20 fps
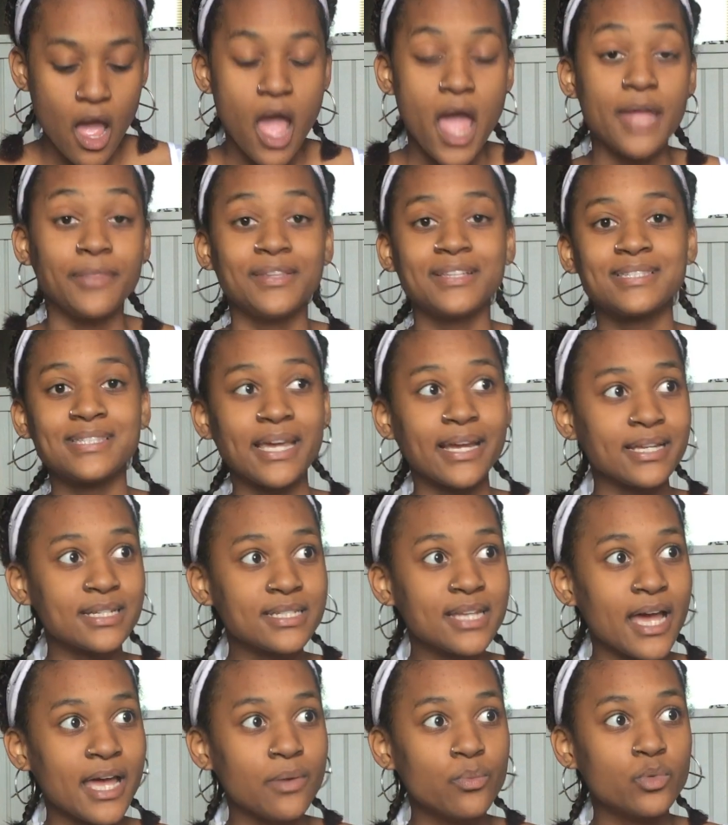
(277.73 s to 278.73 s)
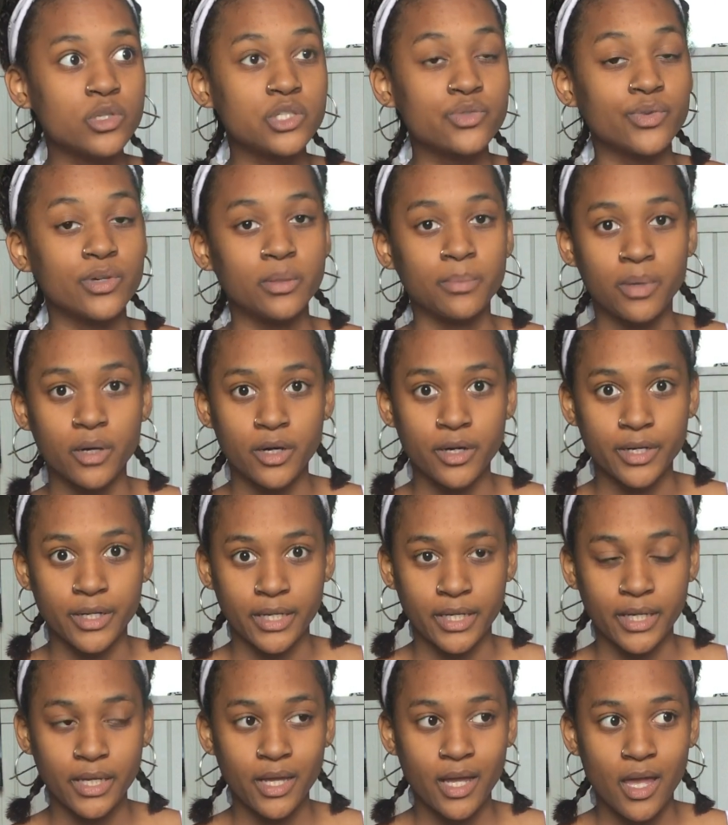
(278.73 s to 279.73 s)
And the second time was for a
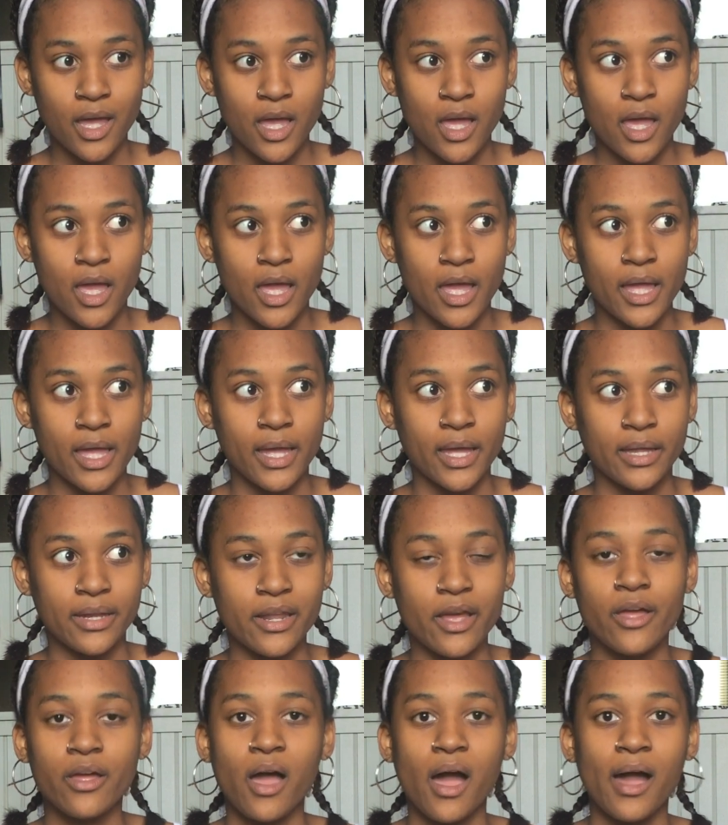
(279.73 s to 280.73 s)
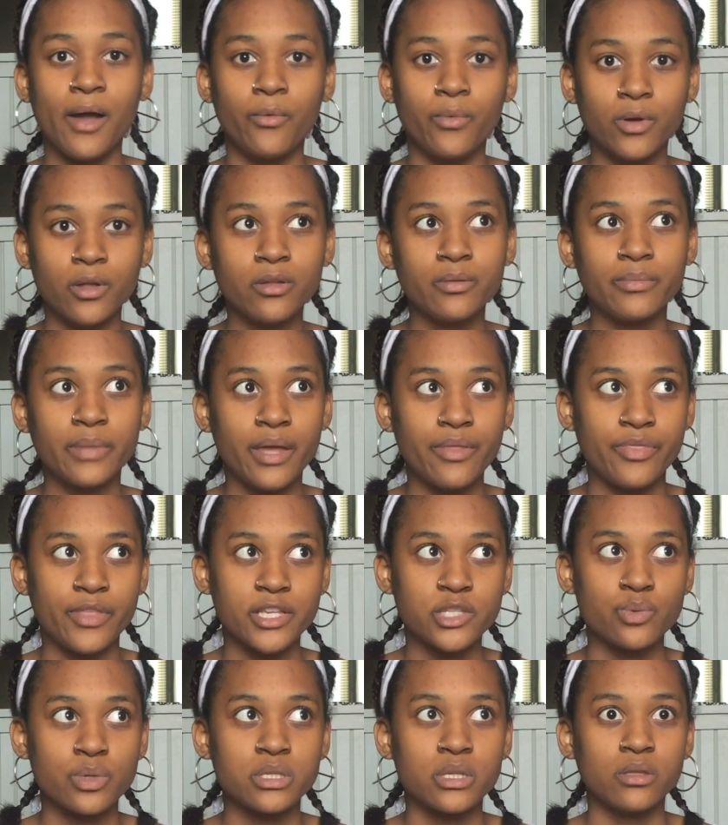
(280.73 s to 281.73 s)
party, and I will admit
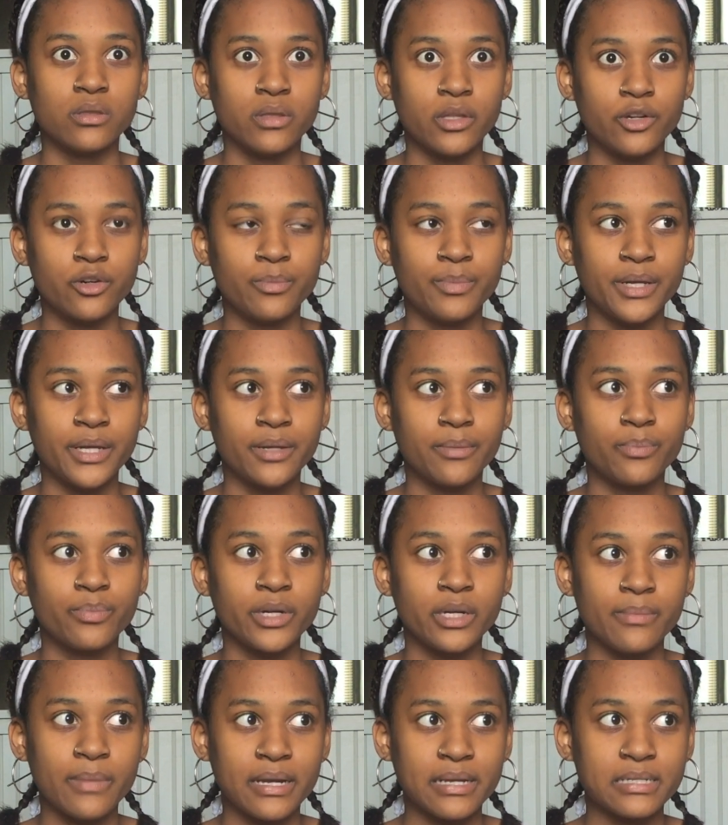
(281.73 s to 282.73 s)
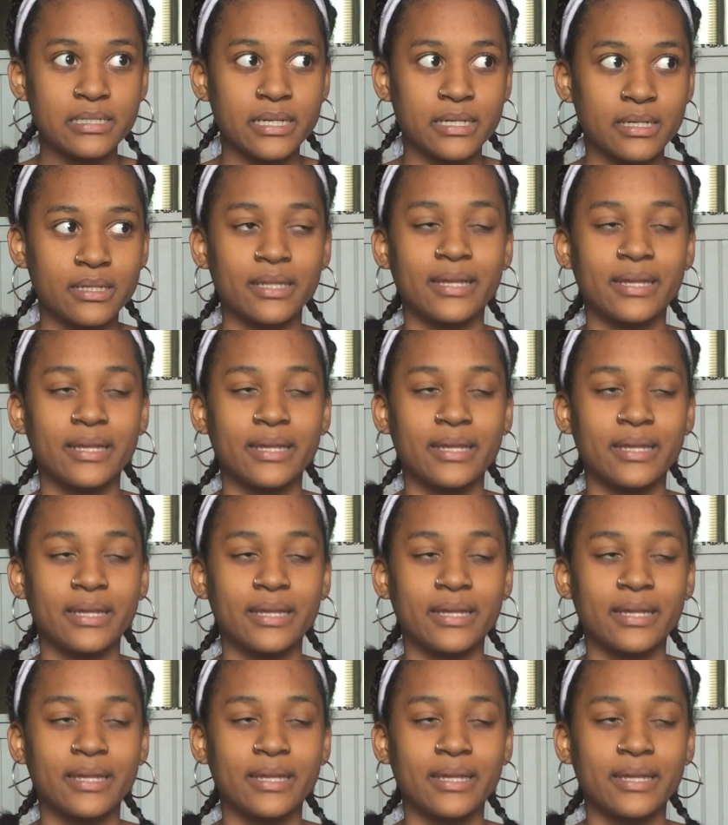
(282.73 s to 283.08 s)
this was a little bit premeditated.